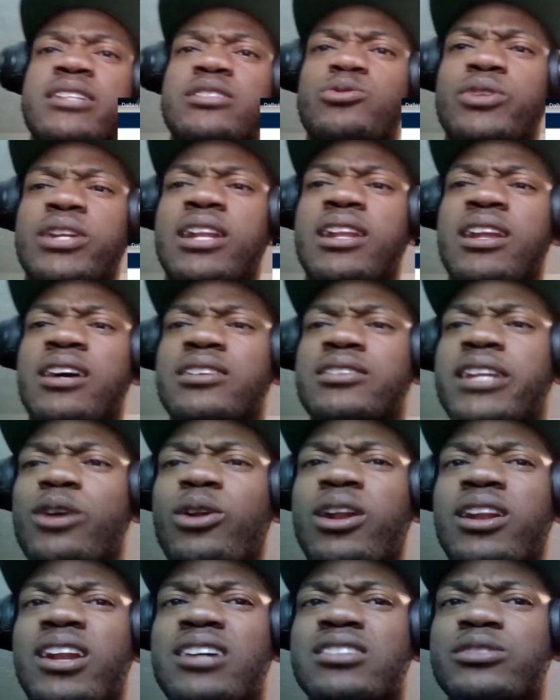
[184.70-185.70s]
wouldn't have lost. They
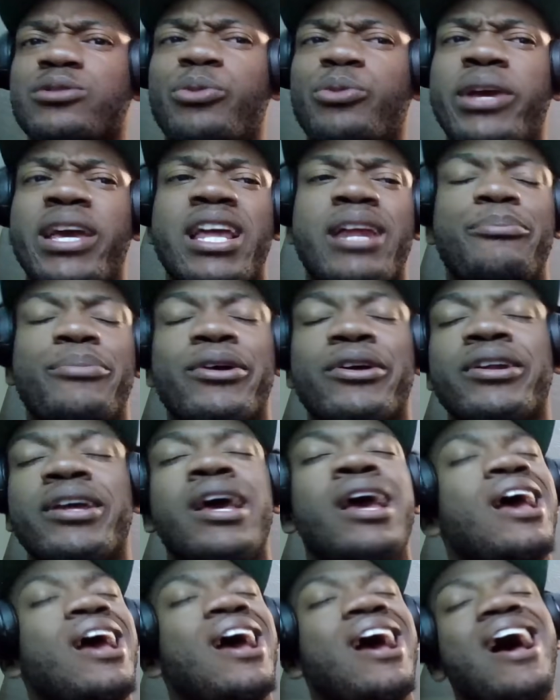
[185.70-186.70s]
would have lost if we had a Purdy.
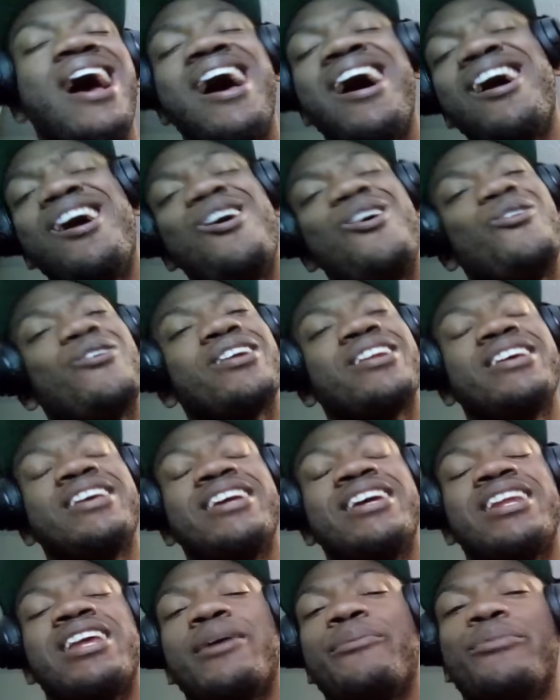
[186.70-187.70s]
I don't want to
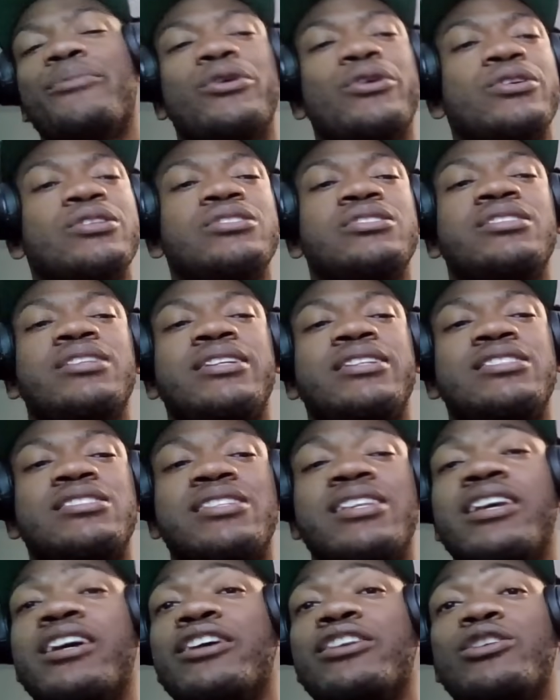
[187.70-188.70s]
hear that bullshit.
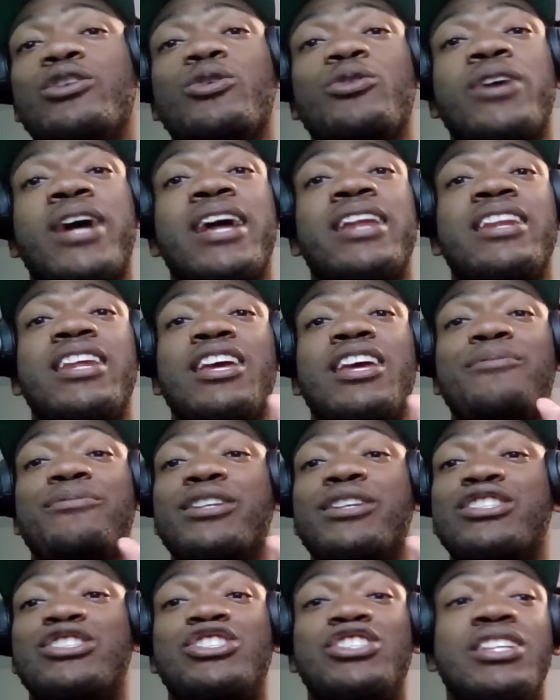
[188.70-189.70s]
Tell your goddamn
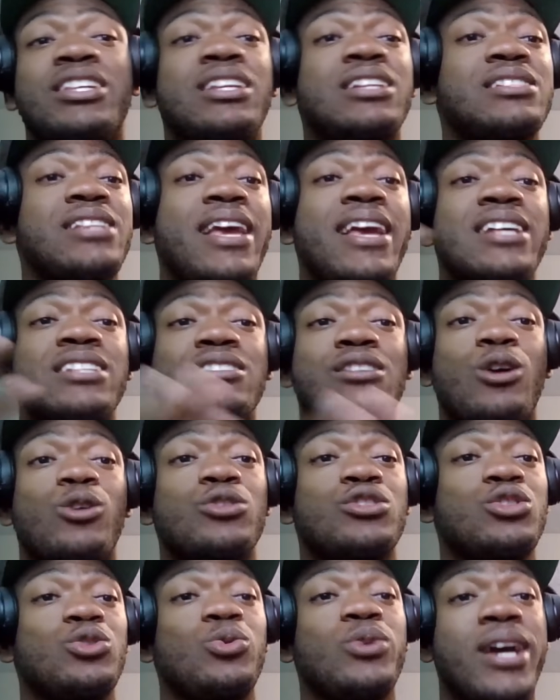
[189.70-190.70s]
the genius ass
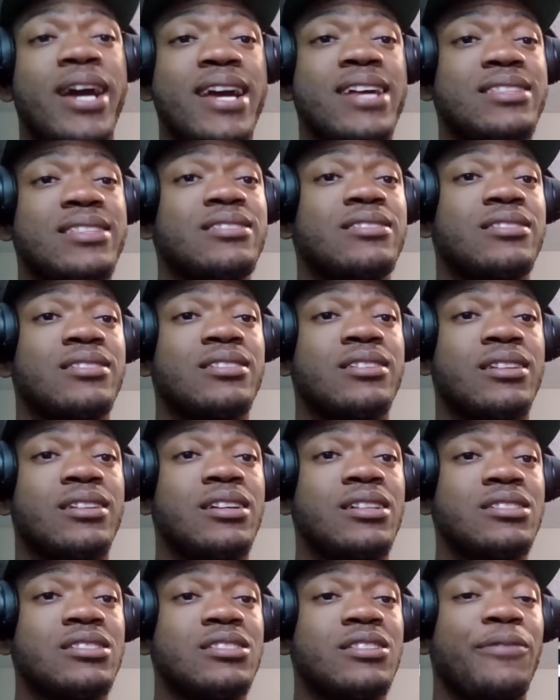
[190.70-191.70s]
coach you got
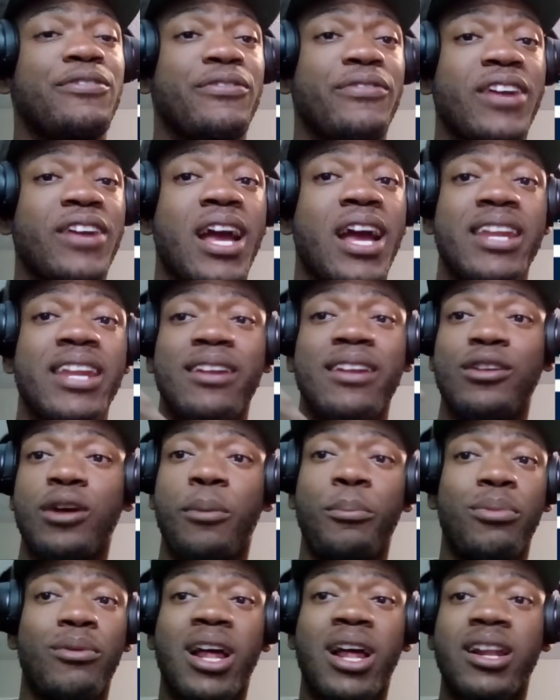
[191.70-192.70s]
to goddamn
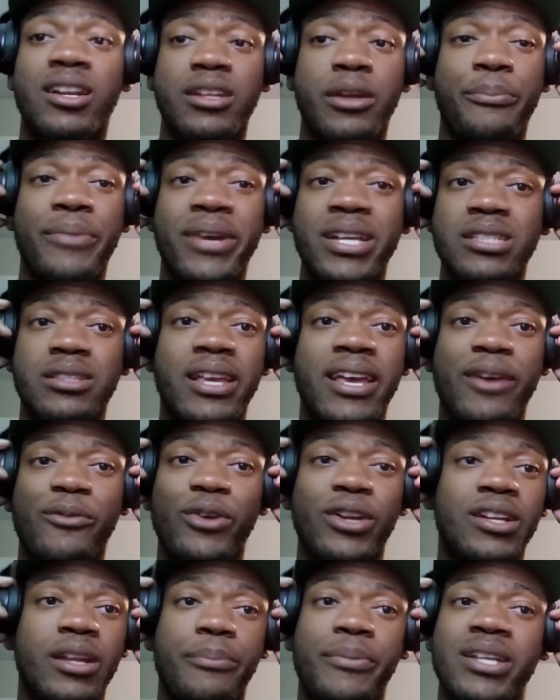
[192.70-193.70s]
don't block the best
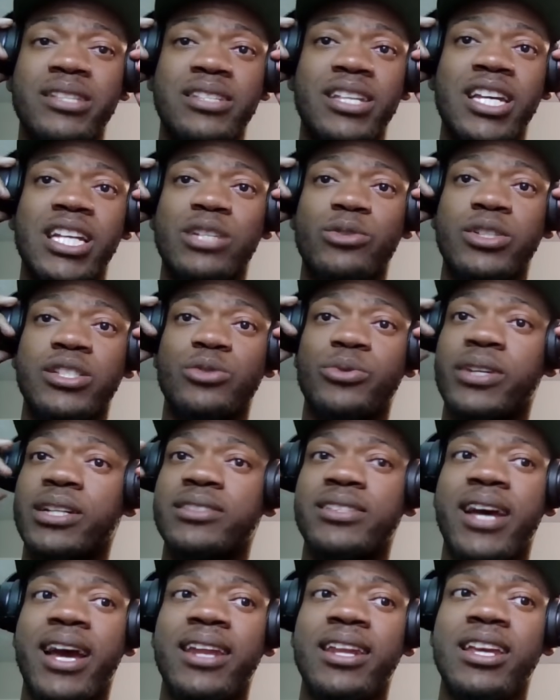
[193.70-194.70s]
one of the best edge rushers with a
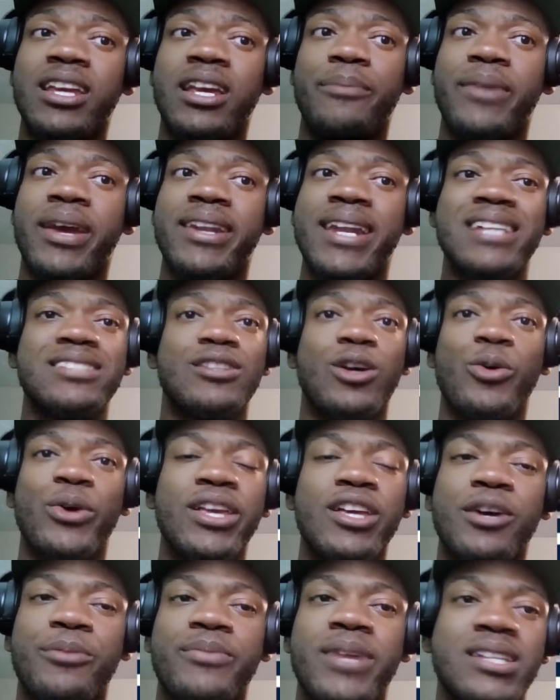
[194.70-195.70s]
tight end, man. That's on
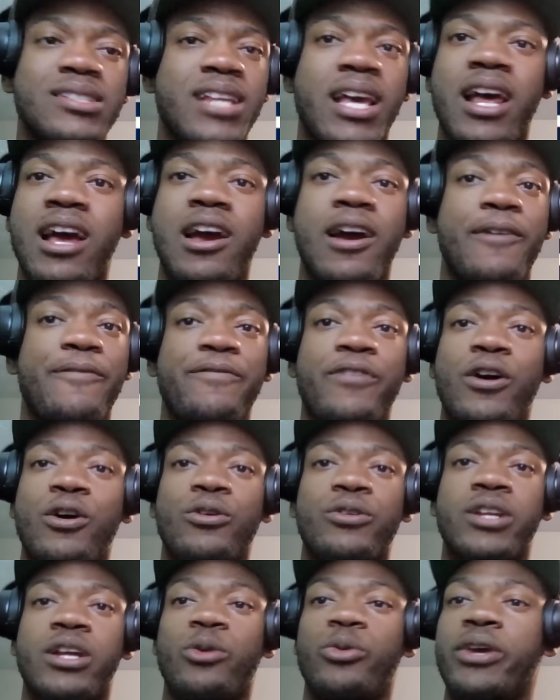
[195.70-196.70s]
him. That's not our
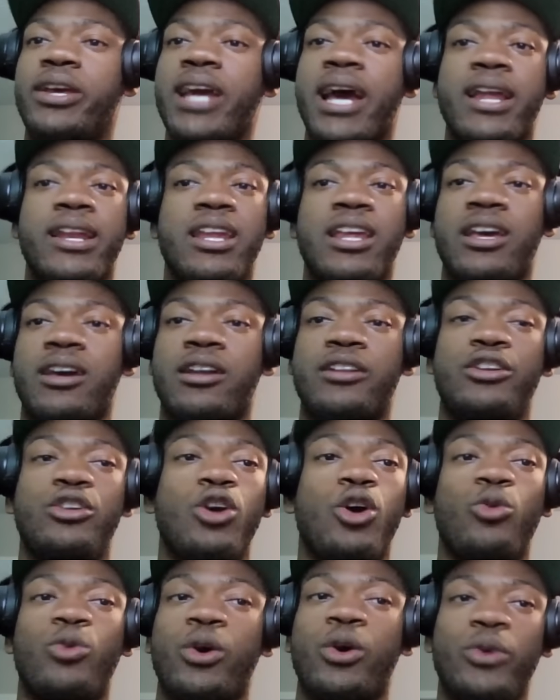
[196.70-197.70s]
fault that we got down
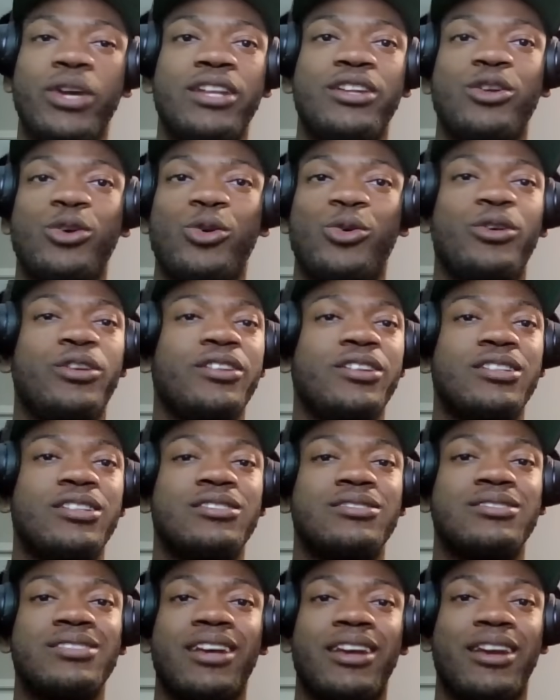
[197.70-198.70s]
doing what we do. You know what
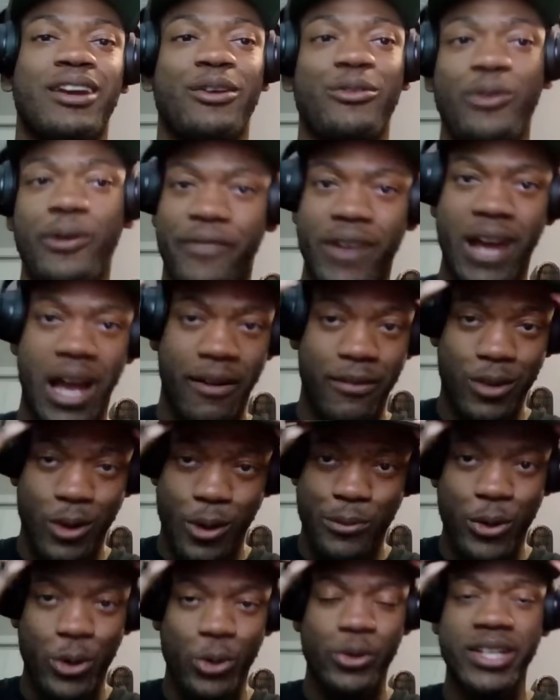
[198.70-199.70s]
I'm saying? We 5-0
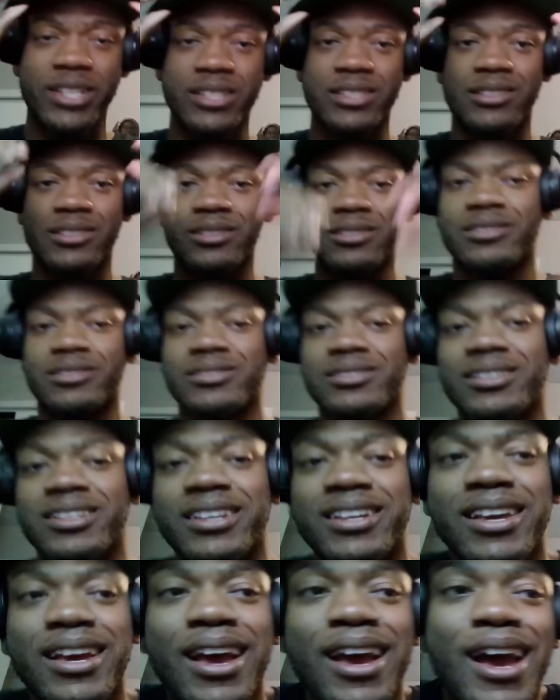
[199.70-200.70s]
for a reason. You know what I'm saying?
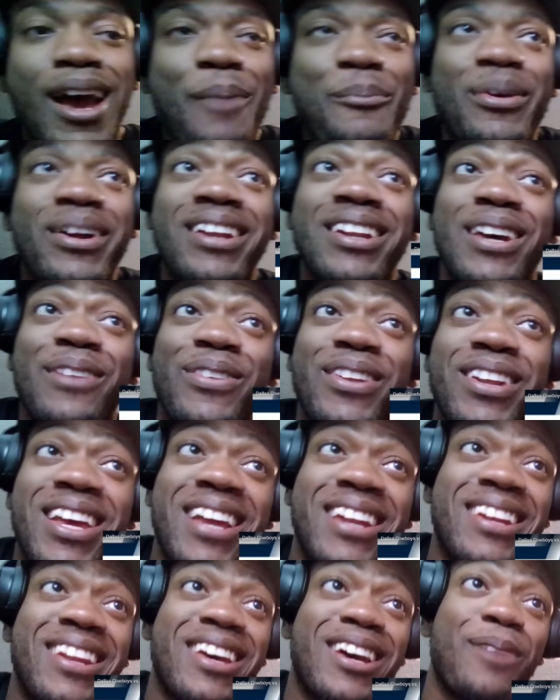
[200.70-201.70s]
But enough of
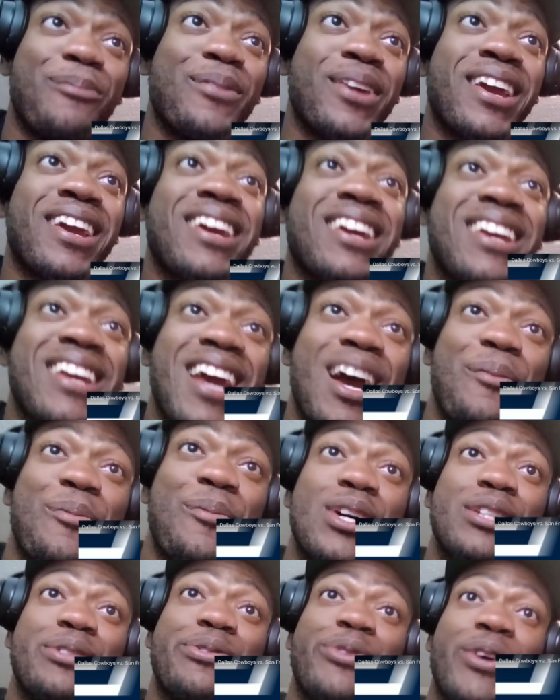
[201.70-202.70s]
that there, man.
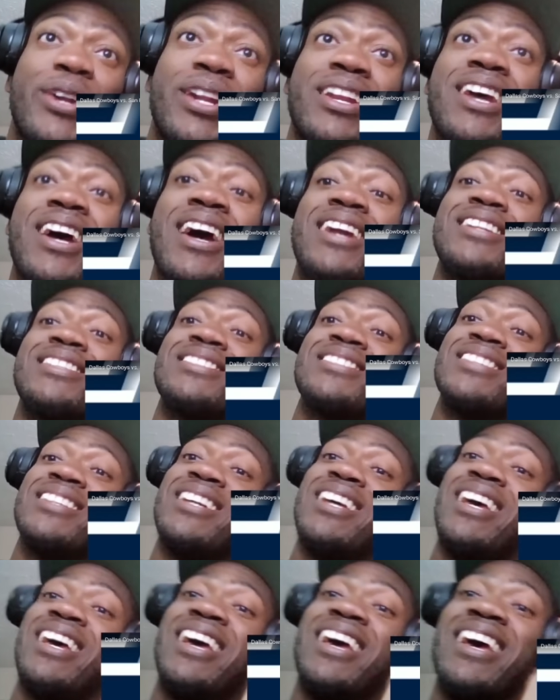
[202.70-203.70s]
Cowboys 49ers.
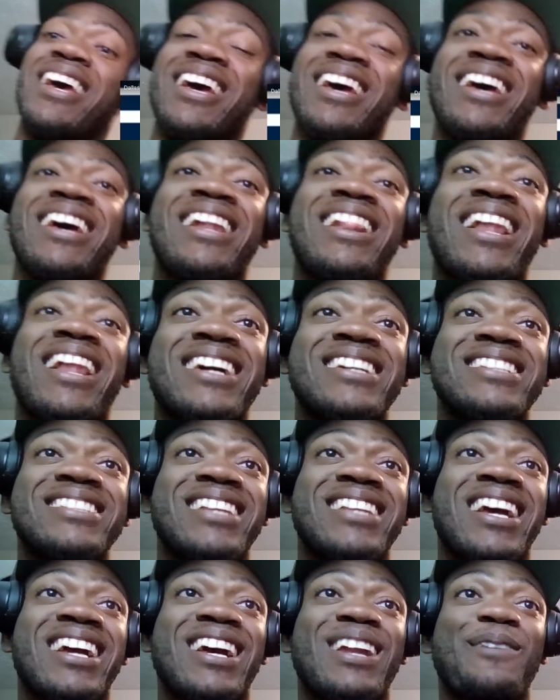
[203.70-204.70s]
Like I
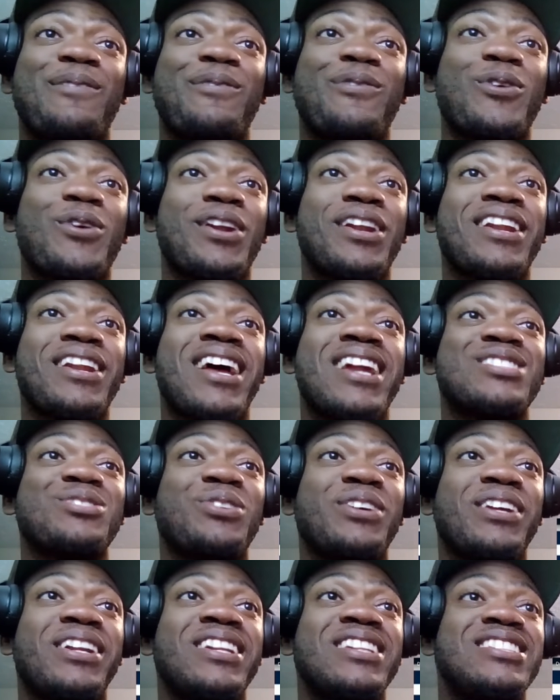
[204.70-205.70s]
said, I got the 49ers
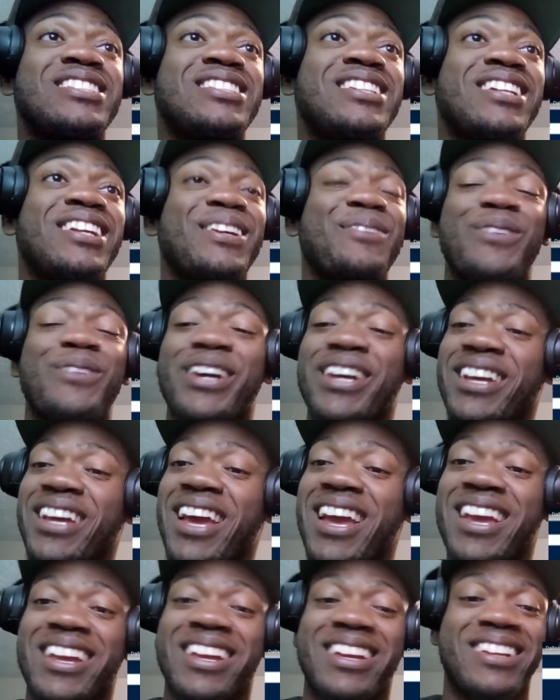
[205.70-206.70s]
winning this shit, but
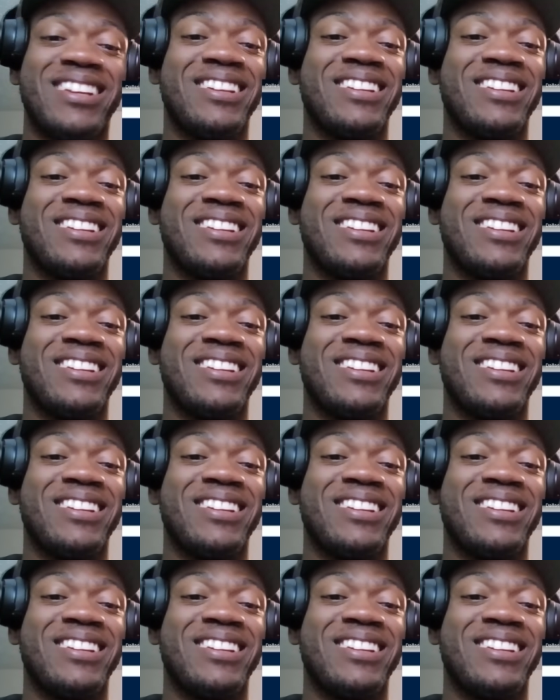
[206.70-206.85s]
hey.